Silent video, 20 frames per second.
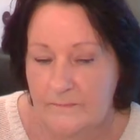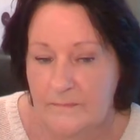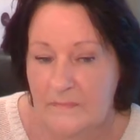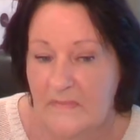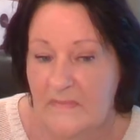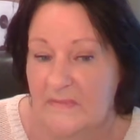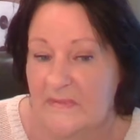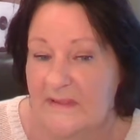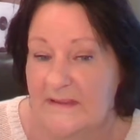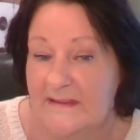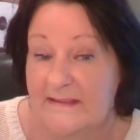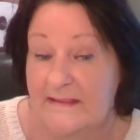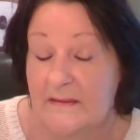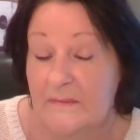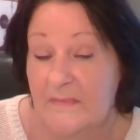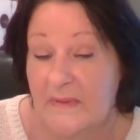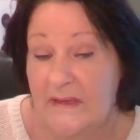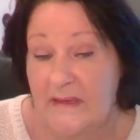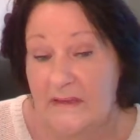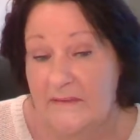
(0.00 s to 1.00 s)
This
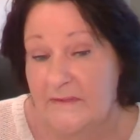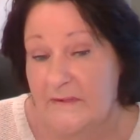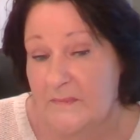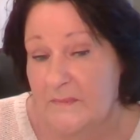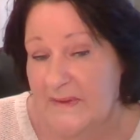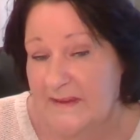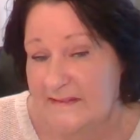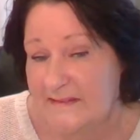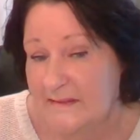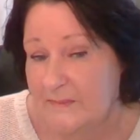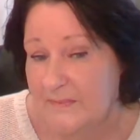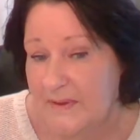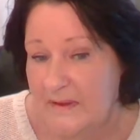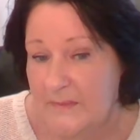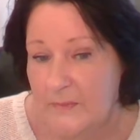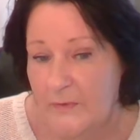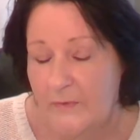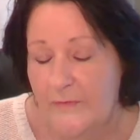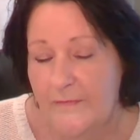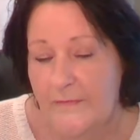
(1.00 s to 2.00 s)
can be even meeting
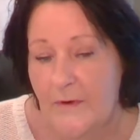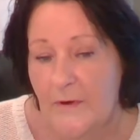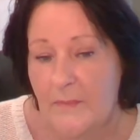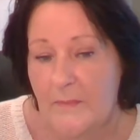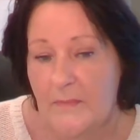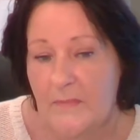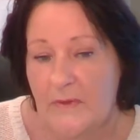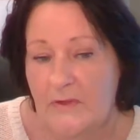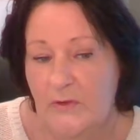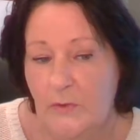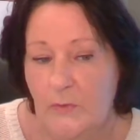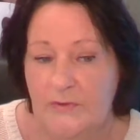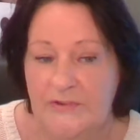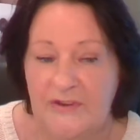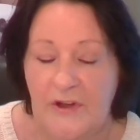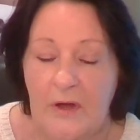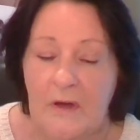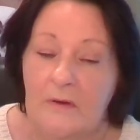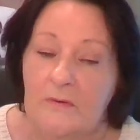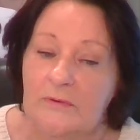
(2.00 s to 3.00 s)
people from your
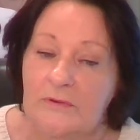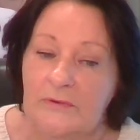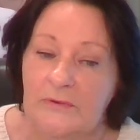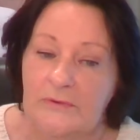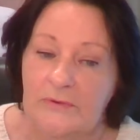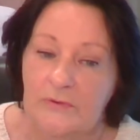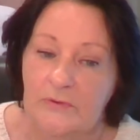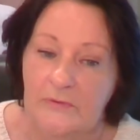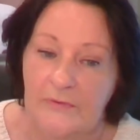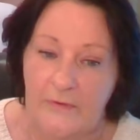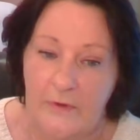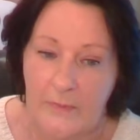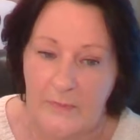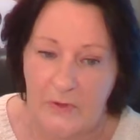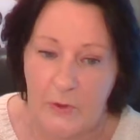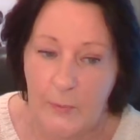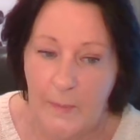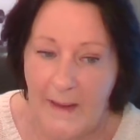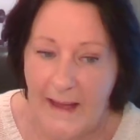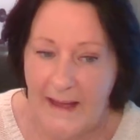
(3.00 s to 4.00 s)
childhood or from
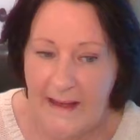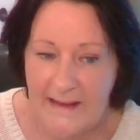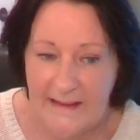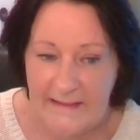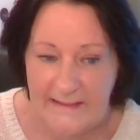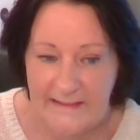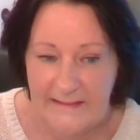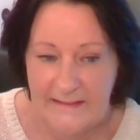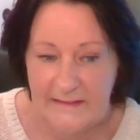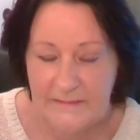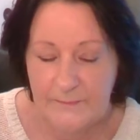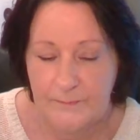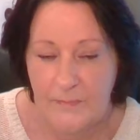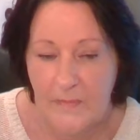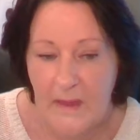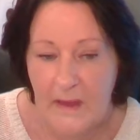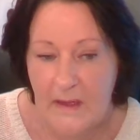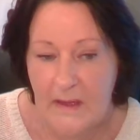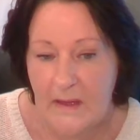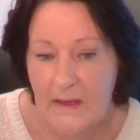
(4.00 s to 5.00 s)
your past,
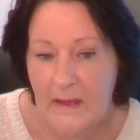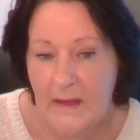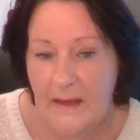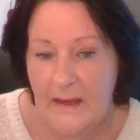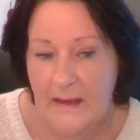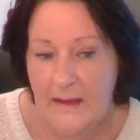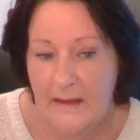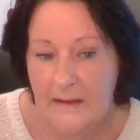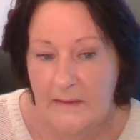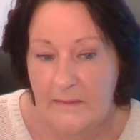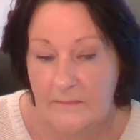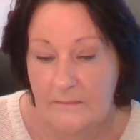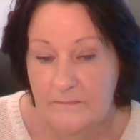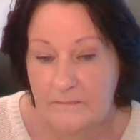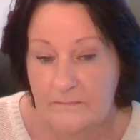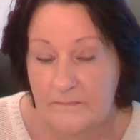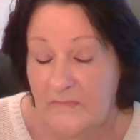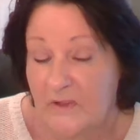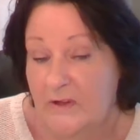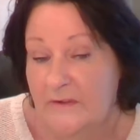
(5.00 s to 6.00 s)

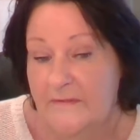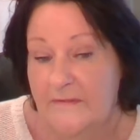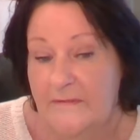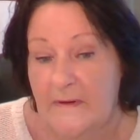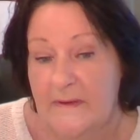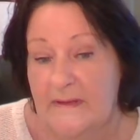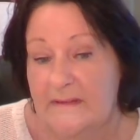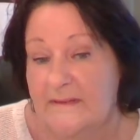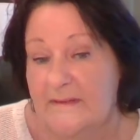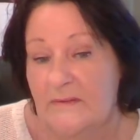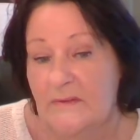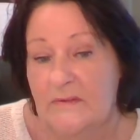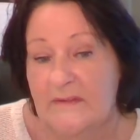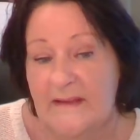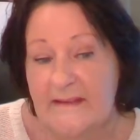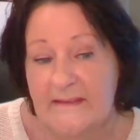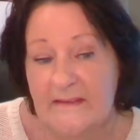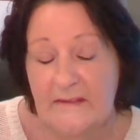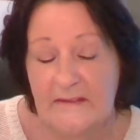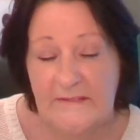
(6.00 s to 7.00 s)
good friends, all
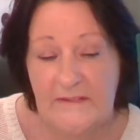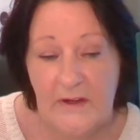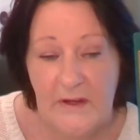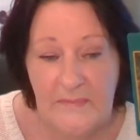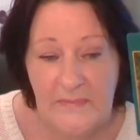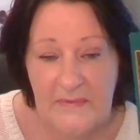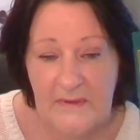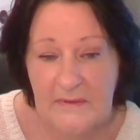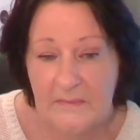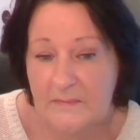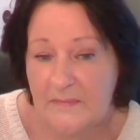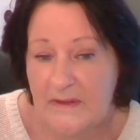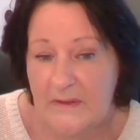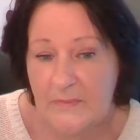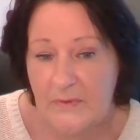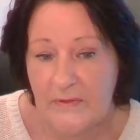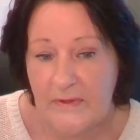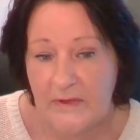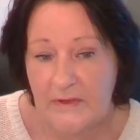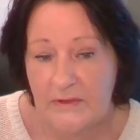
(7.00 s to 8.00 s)
that sort of type thing,
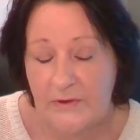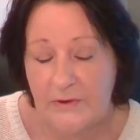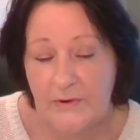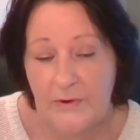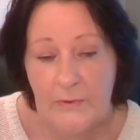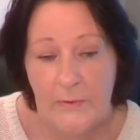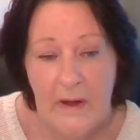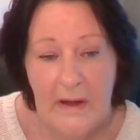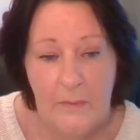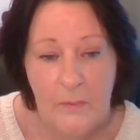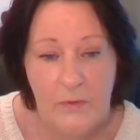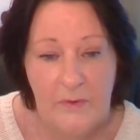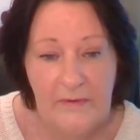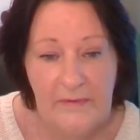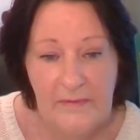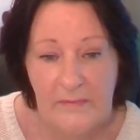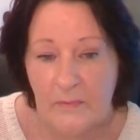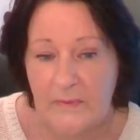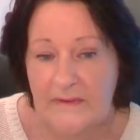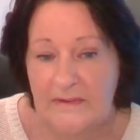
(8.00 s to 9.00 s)
people that you grew up
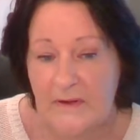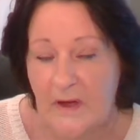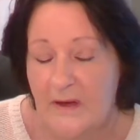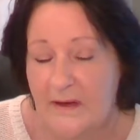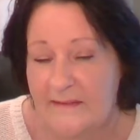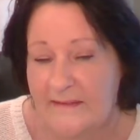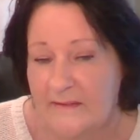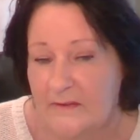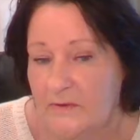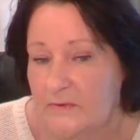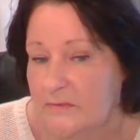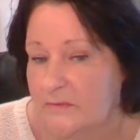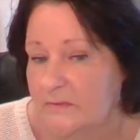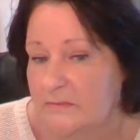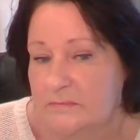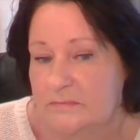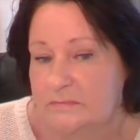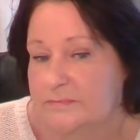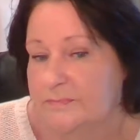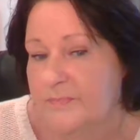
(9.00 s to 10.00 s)
with, went to high
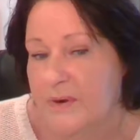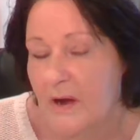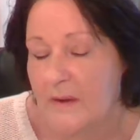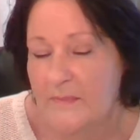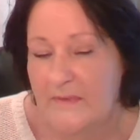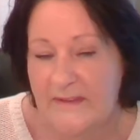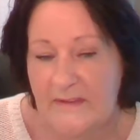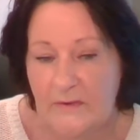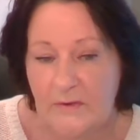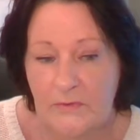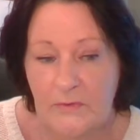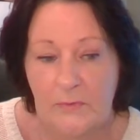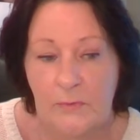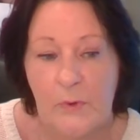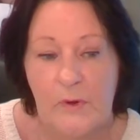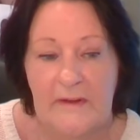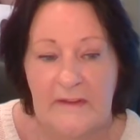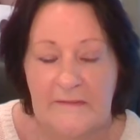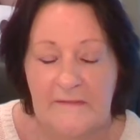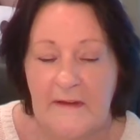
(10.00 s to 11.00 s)
school, primary school,
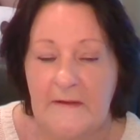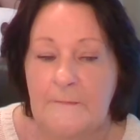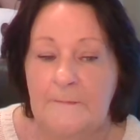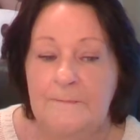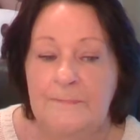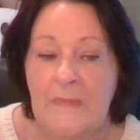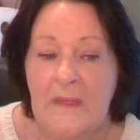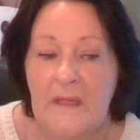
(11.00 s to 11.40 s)
whatever.